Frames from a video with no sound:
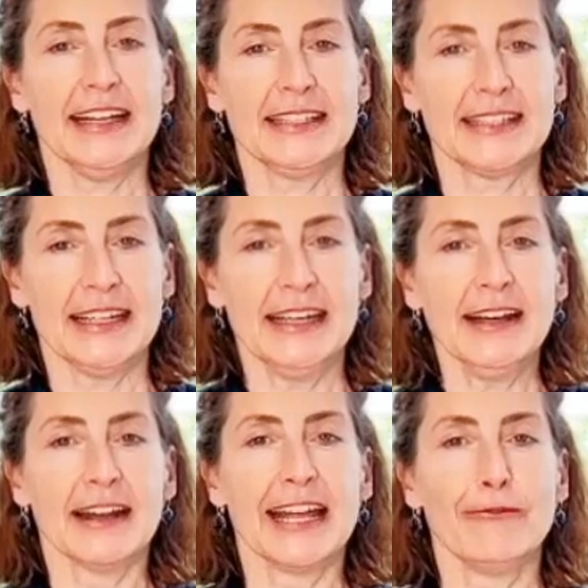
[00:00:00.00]
ITSE
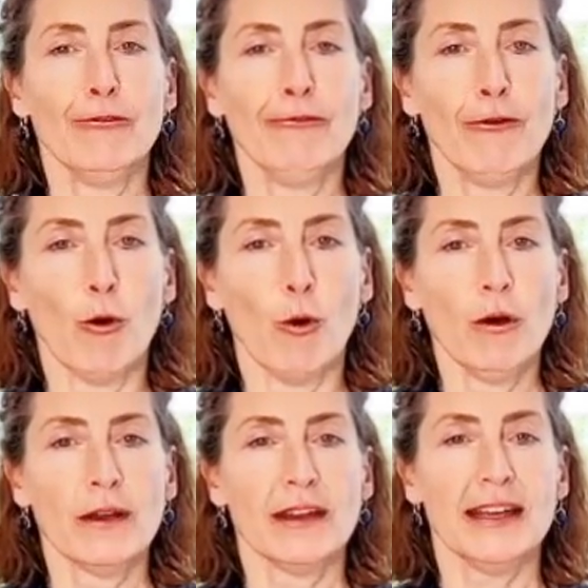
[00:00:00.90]
Level 4
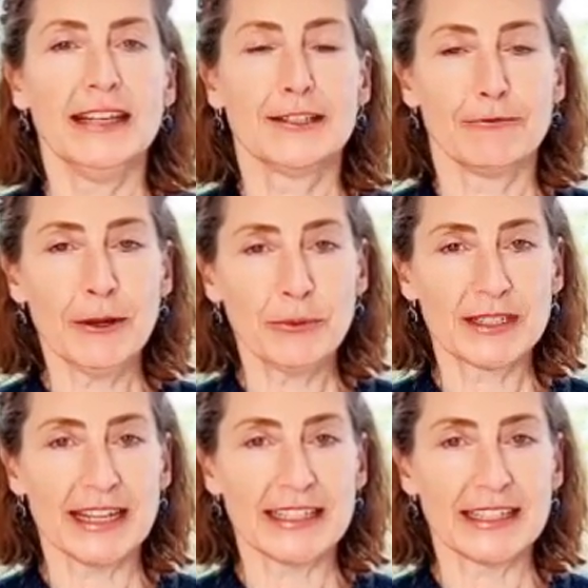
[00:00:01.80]
is
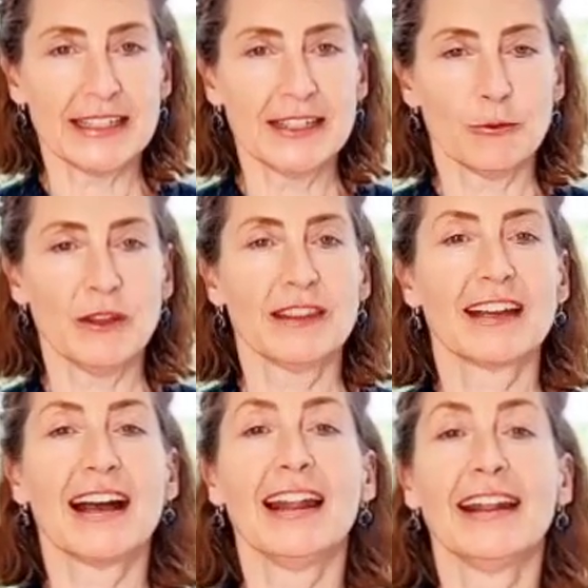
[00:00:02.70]
represented with the
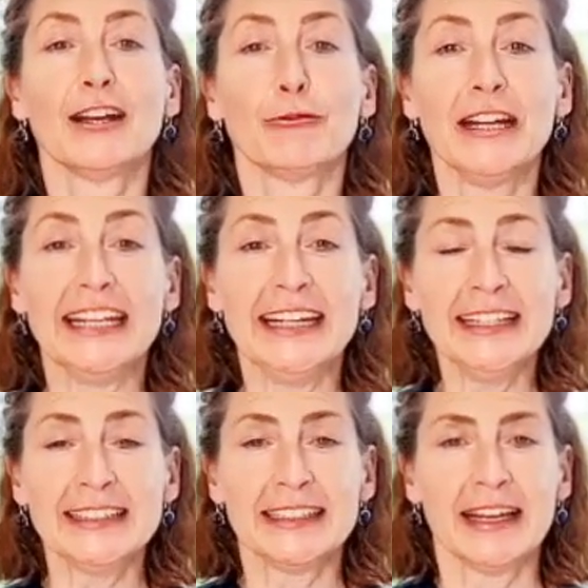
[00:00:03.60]
colour green
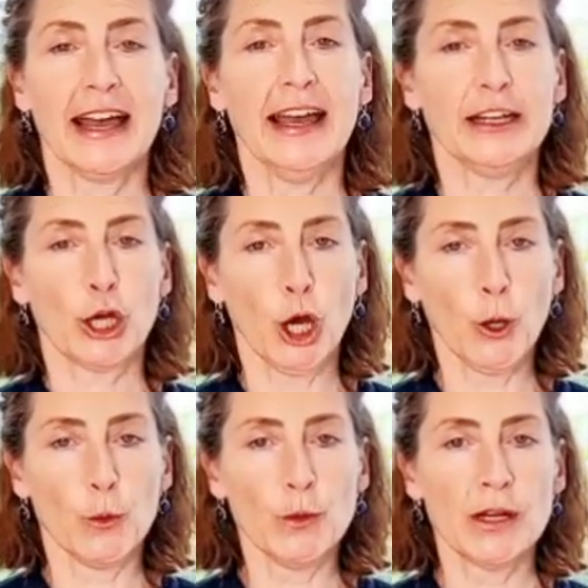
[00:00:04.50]
and
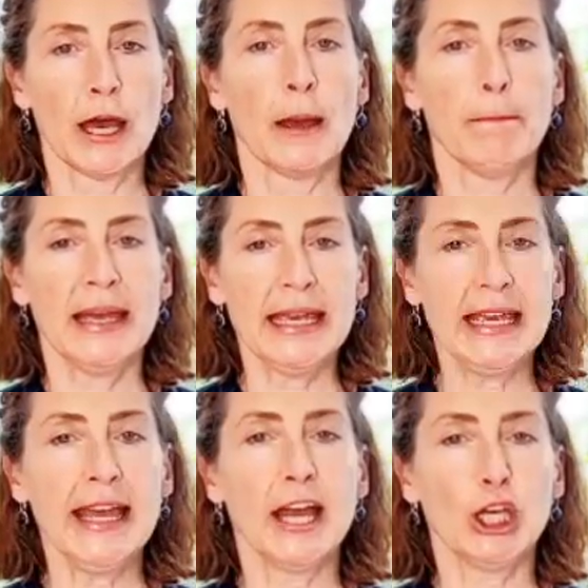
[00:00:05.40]
code
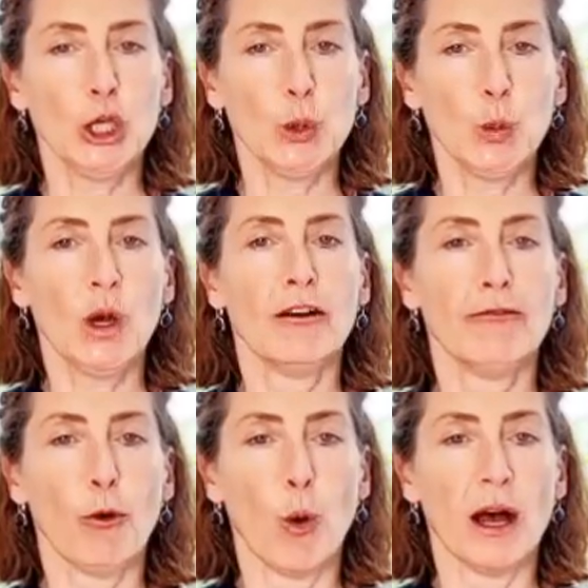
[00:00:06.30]

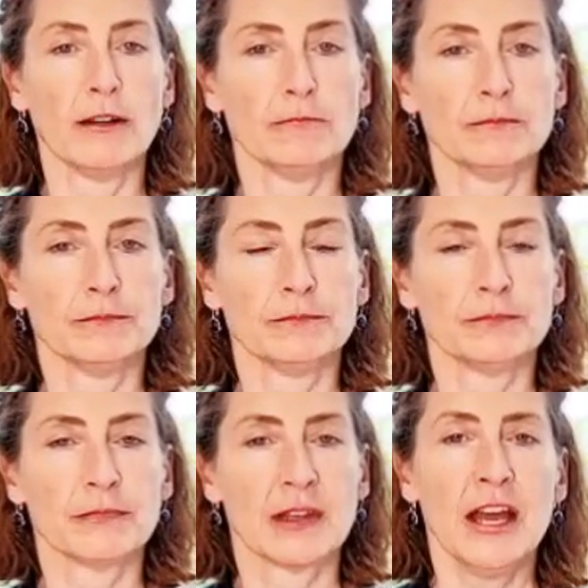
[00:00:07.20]
PU4.
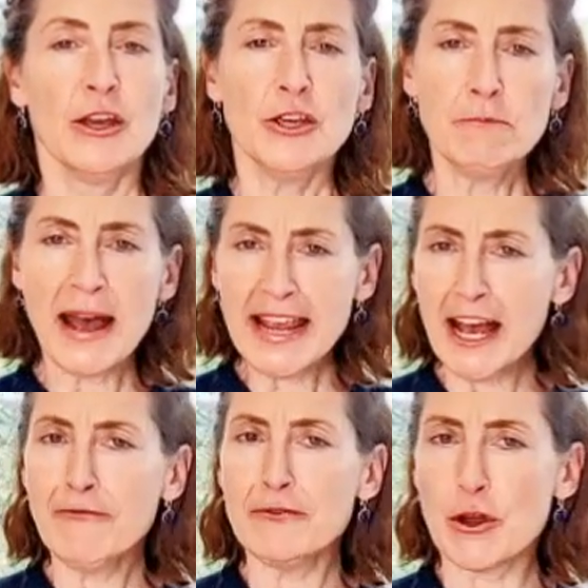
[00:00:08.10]
You may
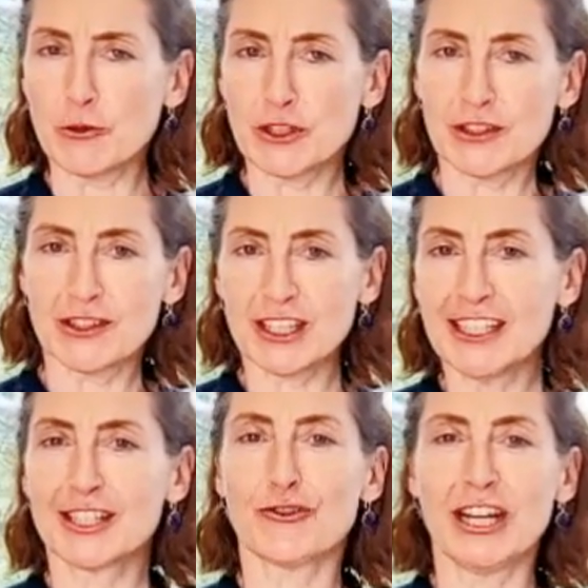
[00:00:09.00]
have noticed
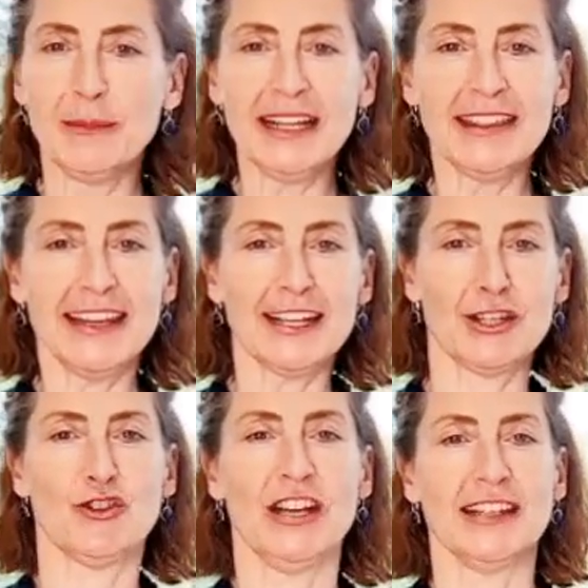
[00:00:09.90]
extremely thick
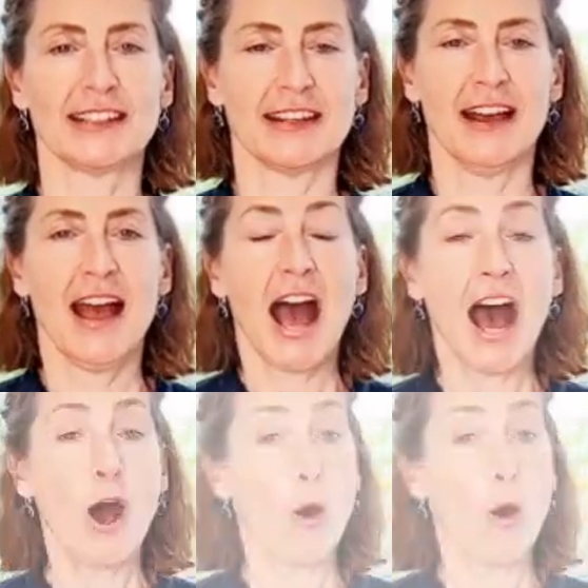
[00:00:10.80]
drinks are